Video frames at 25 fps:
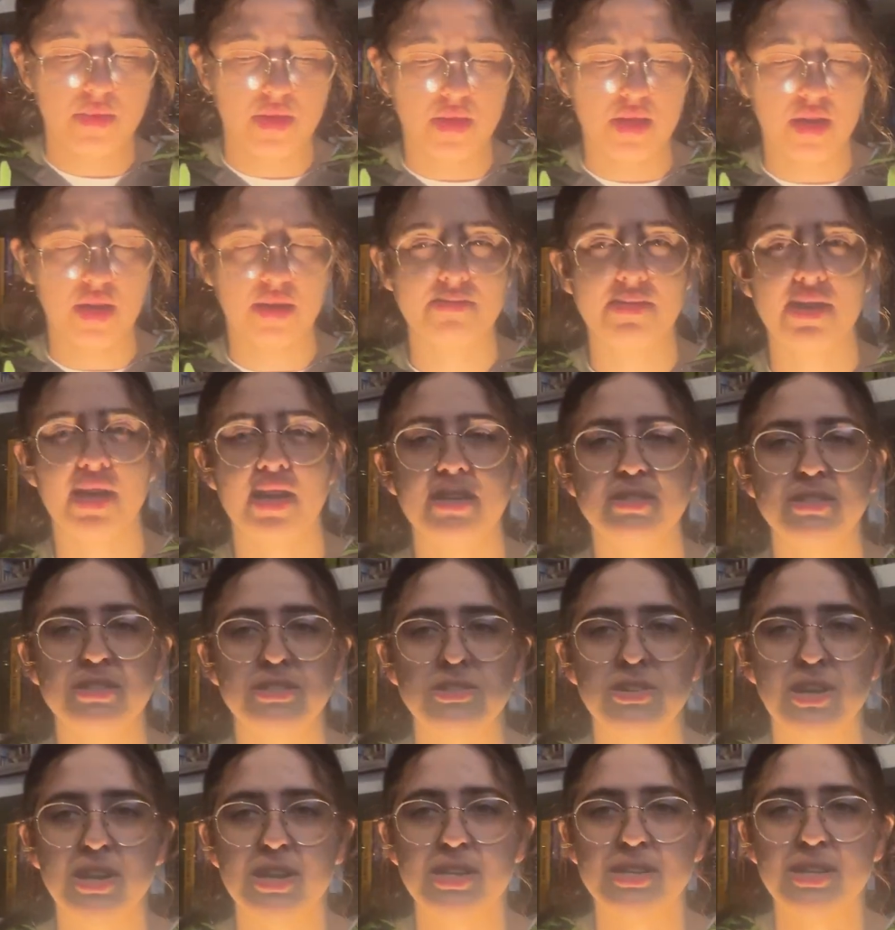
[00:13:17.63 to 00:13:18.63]
I'm getting
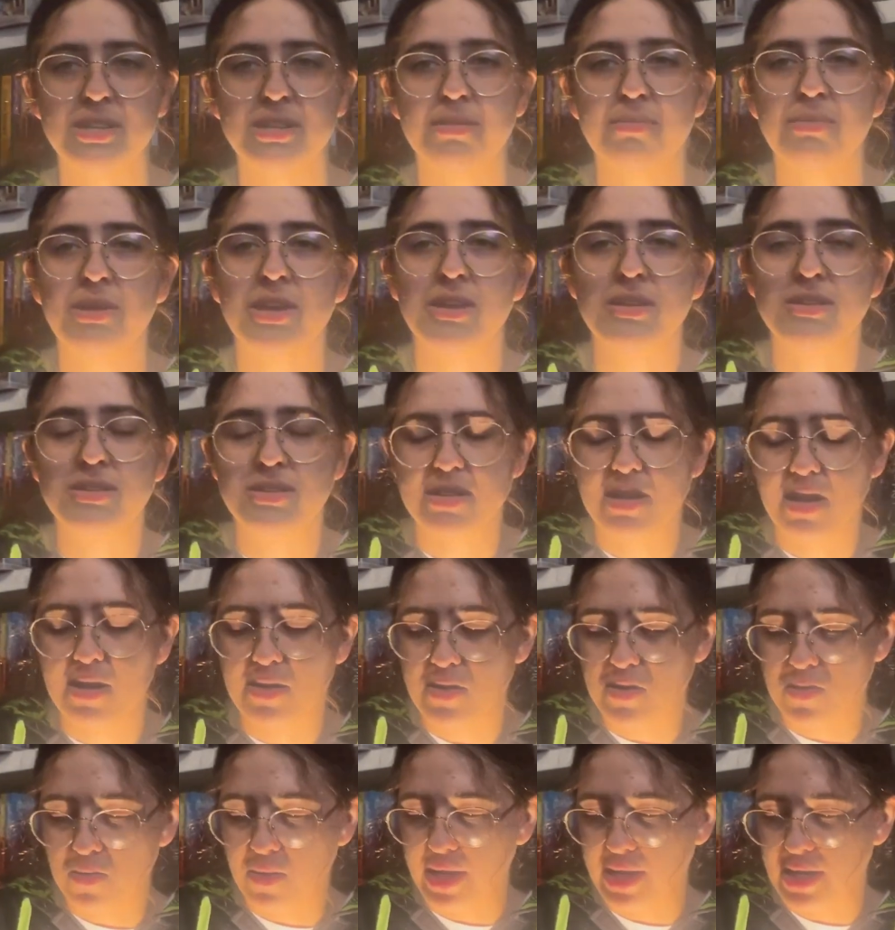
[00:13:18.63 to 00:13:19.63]
distracted because I was
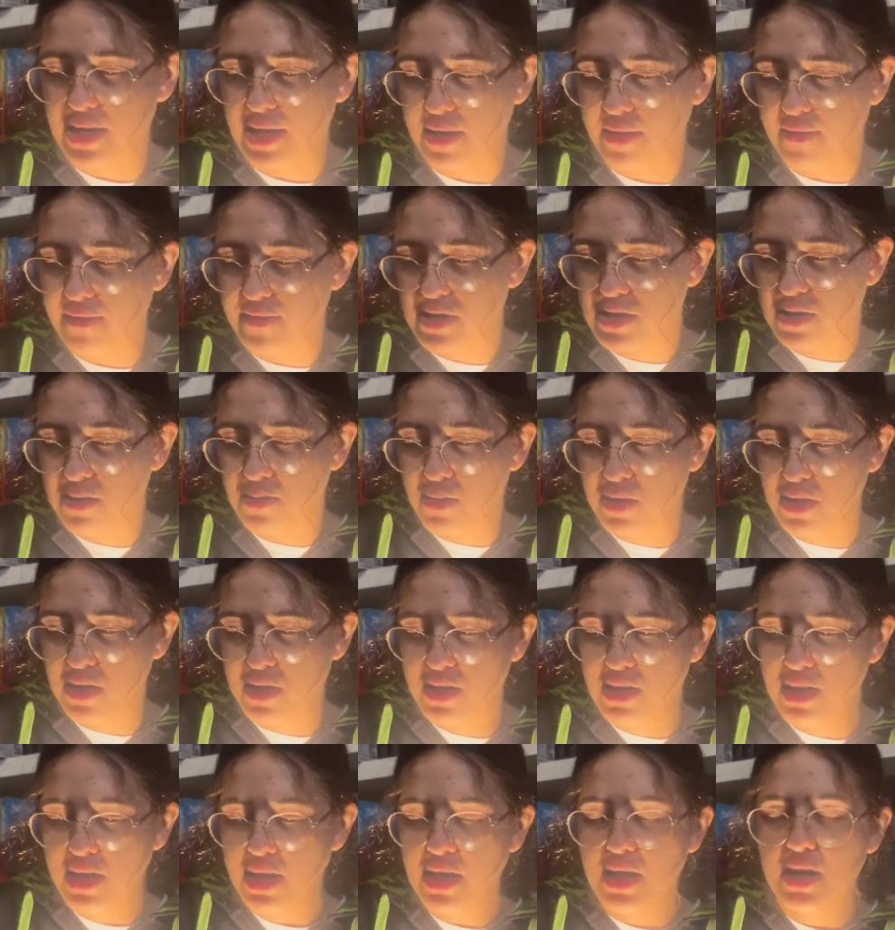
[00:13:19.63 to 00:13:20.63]
waiting for someone
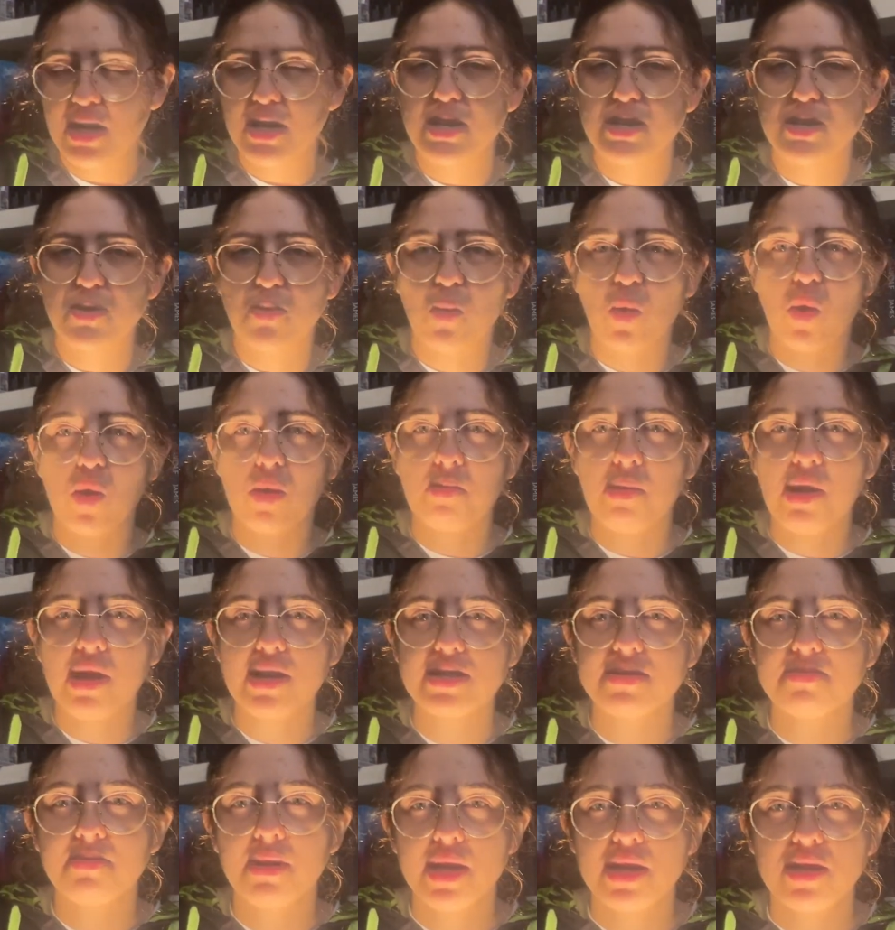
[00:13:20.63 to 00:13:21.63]
to walk
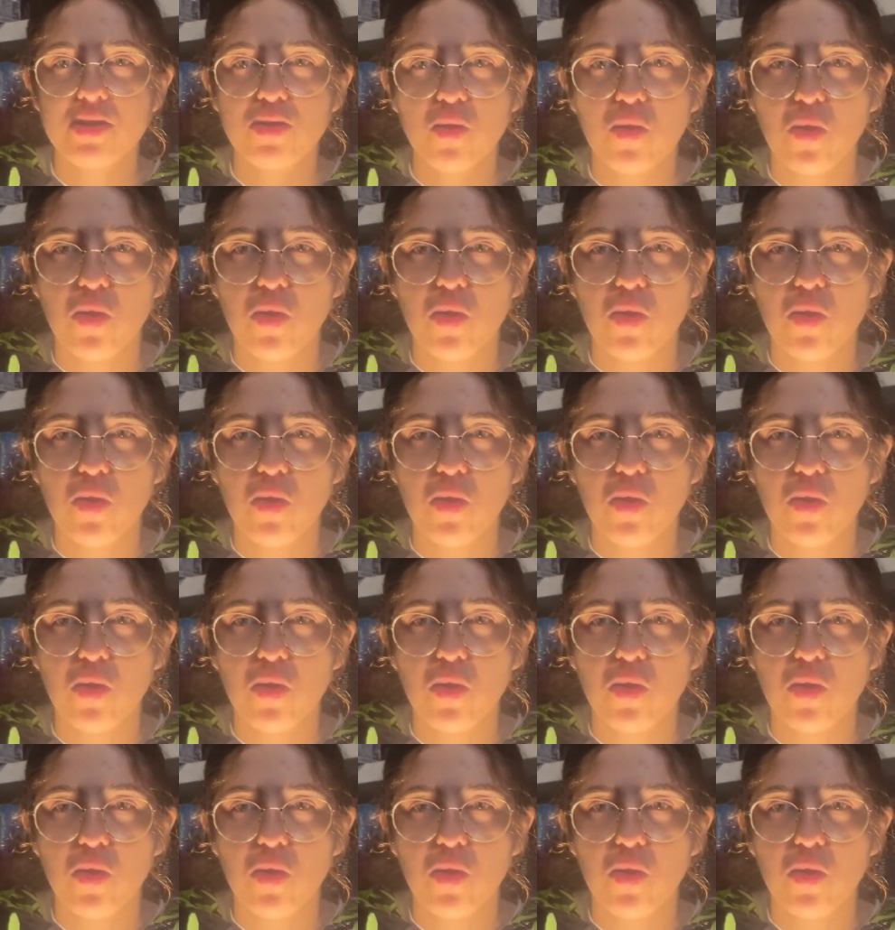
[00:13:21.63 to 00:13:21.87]
past my door.